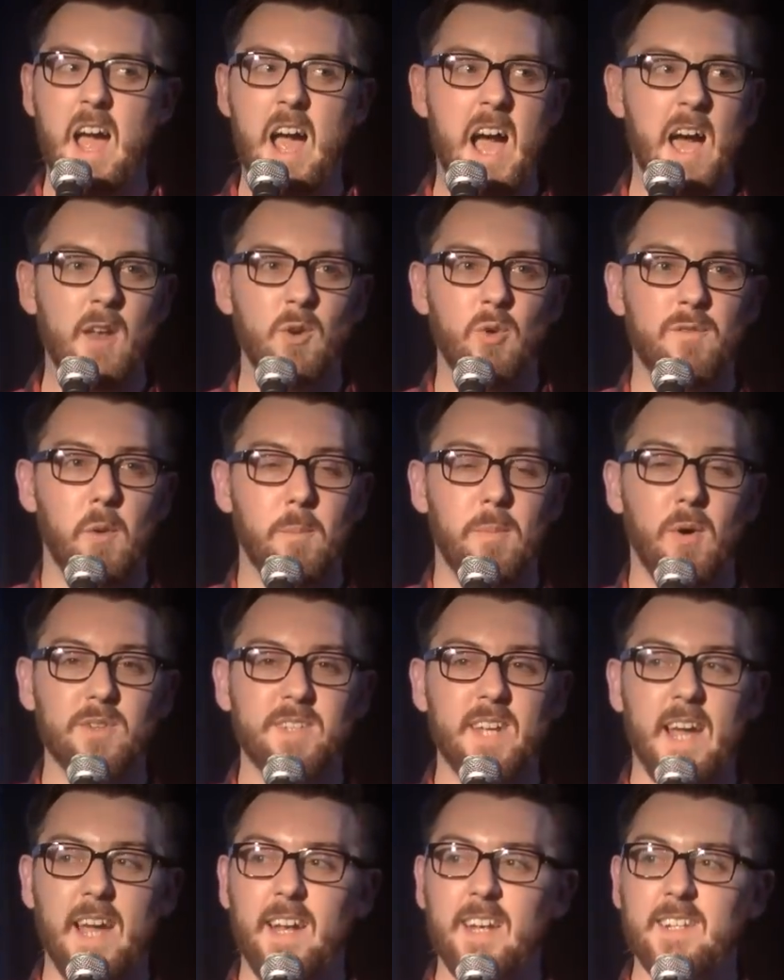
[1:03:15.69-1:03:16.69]
I know
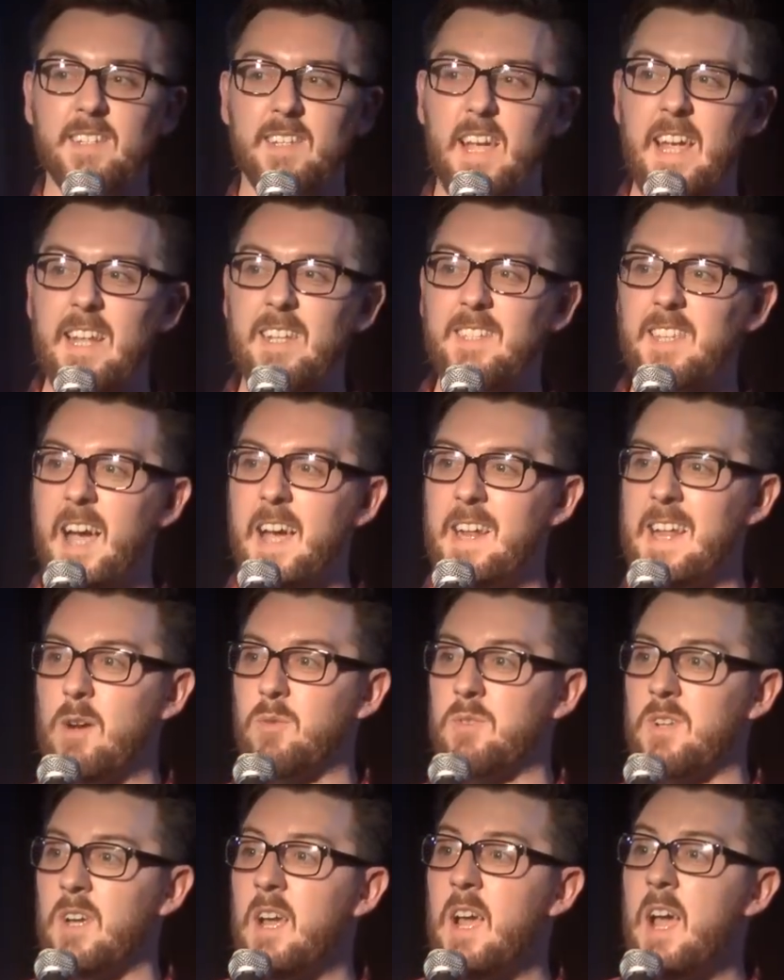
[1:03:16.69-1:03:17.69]
football tactics inside
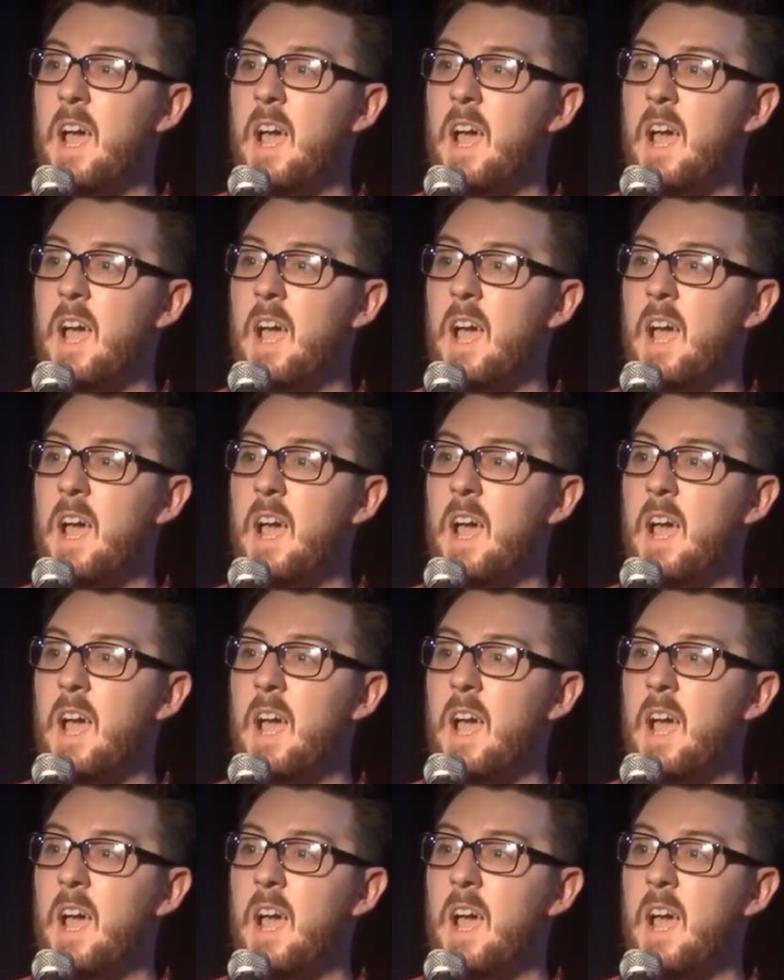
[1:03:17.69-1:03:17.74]
out.